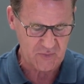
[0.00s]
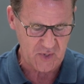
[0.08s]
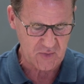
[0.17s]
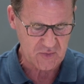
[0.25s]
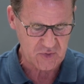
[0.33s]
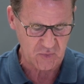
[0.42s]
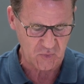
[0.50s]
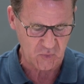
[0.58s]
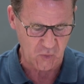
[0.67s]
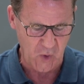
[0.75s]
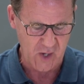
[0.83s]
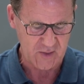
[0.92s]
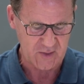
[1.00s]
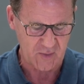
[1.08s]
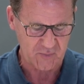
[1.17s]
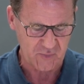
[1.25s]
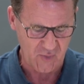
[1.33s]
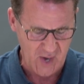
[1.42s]
those who walk
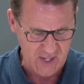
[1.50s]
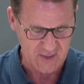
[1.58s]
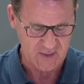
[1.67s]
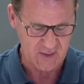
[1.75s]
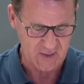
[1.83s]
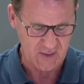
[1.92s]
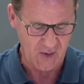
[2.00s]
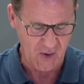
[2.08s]
uprightly.